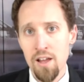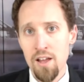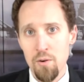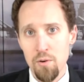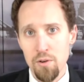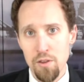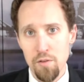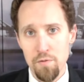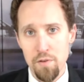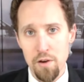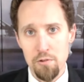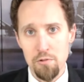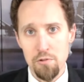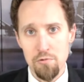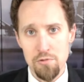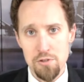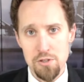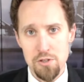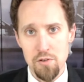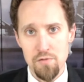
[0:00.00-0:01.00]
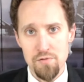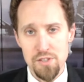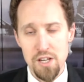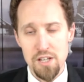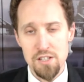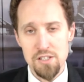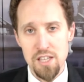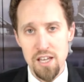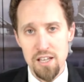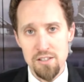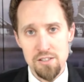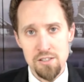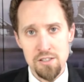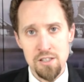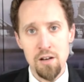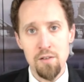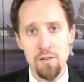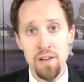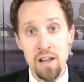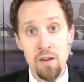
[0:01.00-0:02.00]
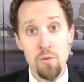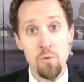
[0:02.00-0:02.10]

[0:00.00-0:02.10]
when the Federal Reserve says that instead of hey,